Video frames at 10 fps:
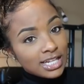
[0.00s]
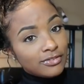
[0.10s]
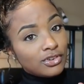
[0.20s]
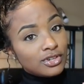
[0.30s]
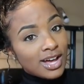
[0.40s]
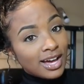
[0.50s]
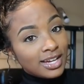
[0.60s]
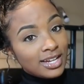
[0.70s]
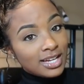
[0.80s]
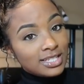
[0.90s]
and if you're not
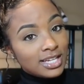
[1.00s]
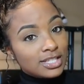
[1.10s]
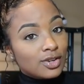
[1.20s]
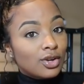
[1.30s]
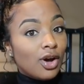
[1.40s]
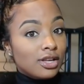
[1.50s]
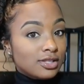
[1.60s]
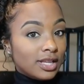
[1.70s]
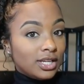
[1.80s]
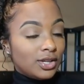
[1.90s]
connected, it's gonna
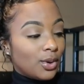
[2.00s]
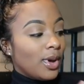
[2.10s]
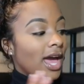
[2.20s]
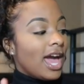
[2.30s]
also let you know,